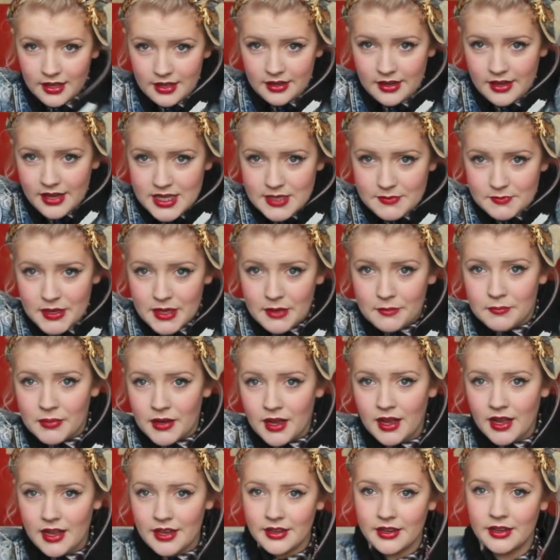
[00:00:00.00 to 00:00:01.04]
nice big
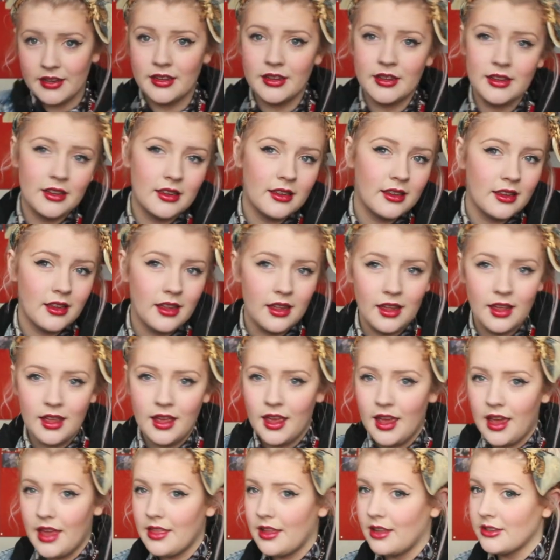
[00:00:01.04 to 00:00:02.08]
bun,
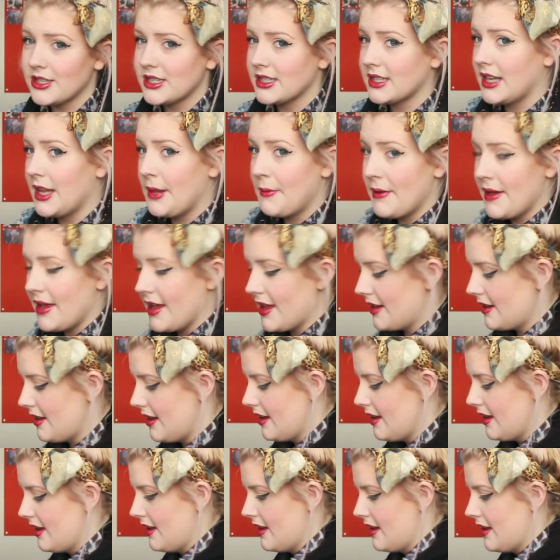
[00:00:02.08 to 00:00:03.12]
and I'll just clip
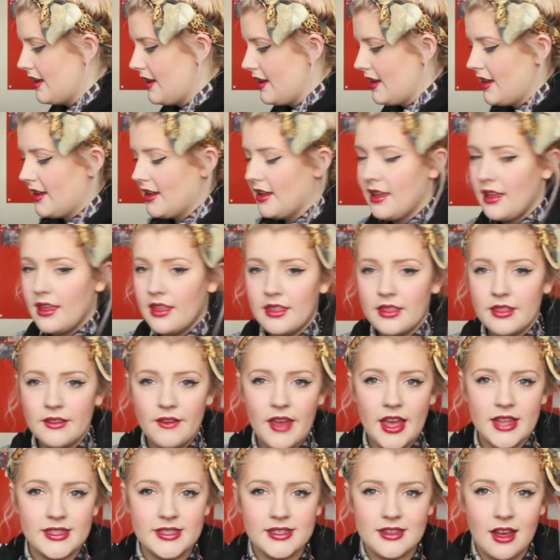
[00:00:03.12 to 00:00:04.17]
in the
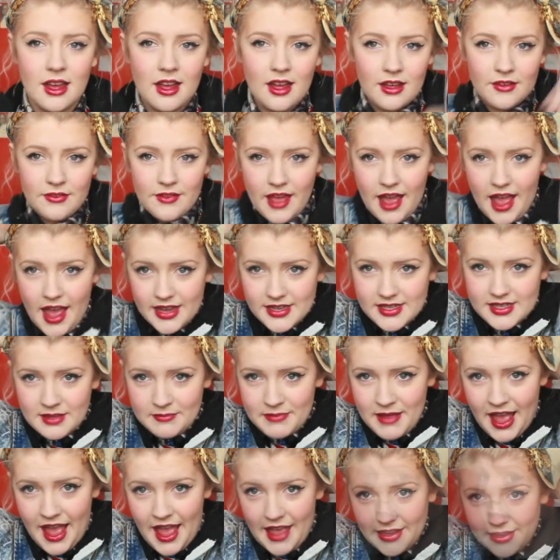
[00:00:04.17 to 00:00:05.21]
headscarf at the
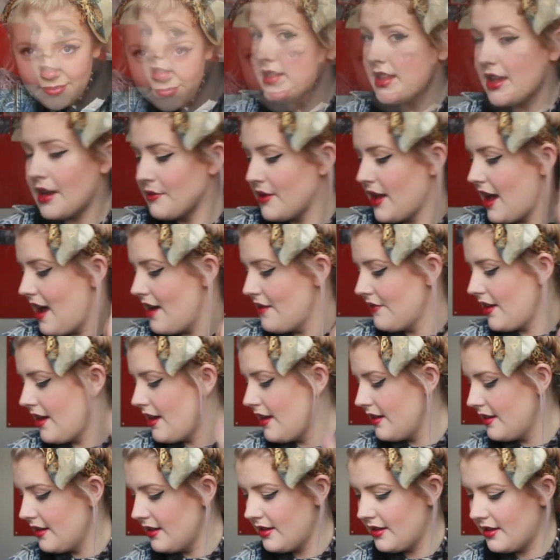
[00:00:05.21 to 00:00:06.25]
back. So there we have
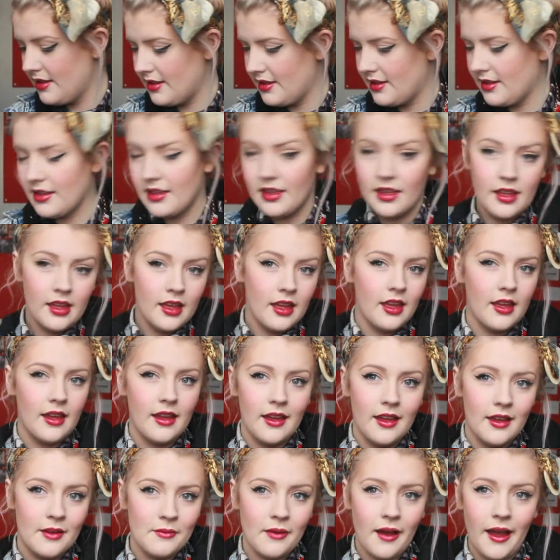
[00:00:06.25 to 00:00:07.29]
it,
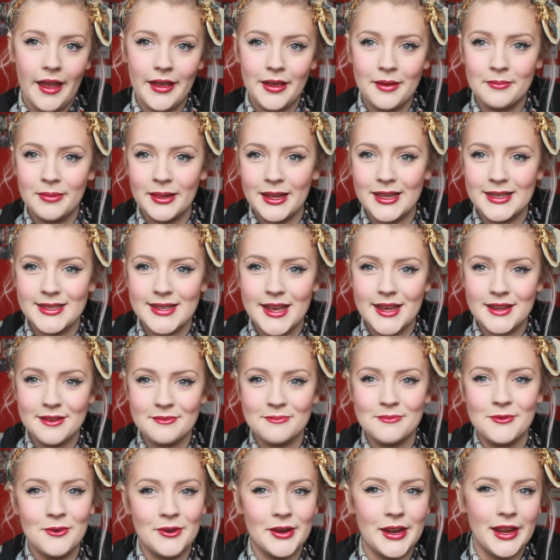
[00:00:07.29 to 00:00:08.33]
my
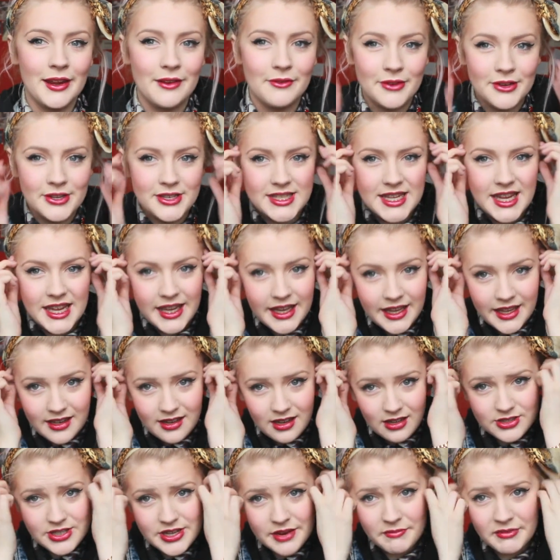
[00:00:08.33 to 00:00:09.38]
completed morning routine.
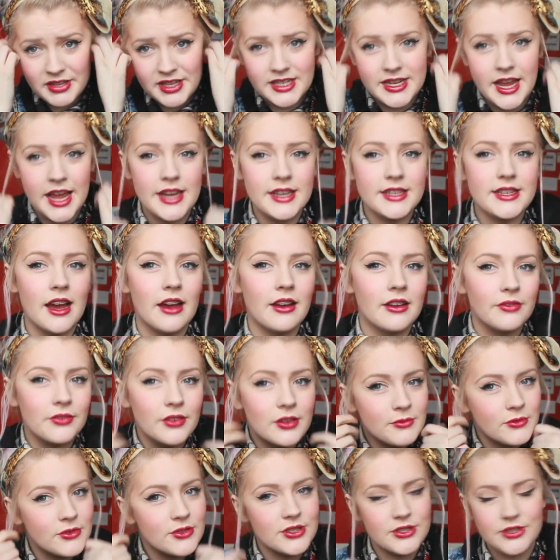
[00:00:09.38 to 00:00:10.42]
I'll generally take down a
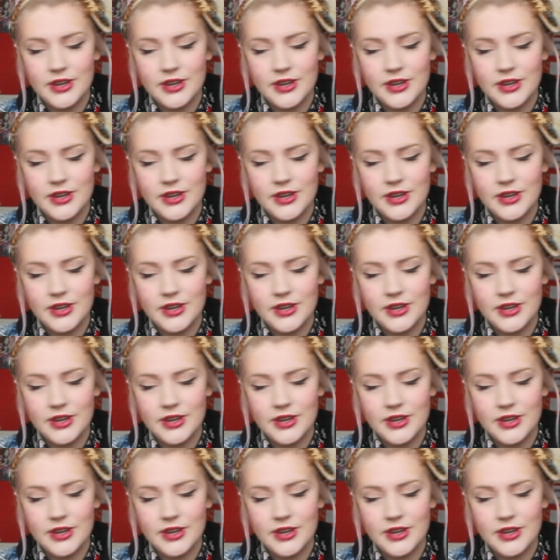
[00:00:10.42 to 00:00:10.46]
few more